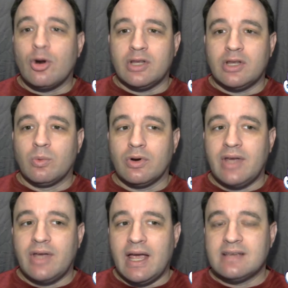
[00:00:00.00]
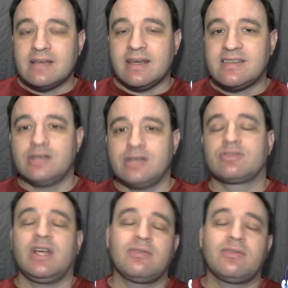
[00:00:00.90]
currently work as a senior
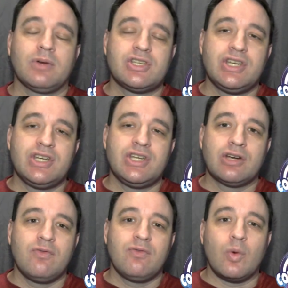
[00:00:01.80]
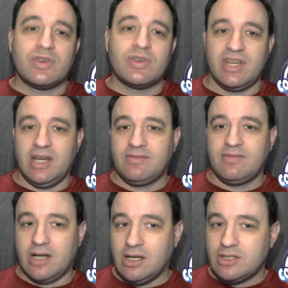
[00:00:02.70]
software engineer for CNF
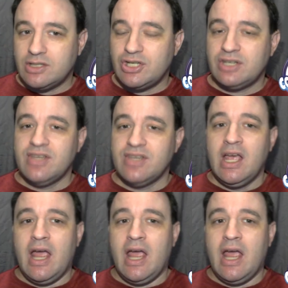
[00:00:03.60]
Technologies,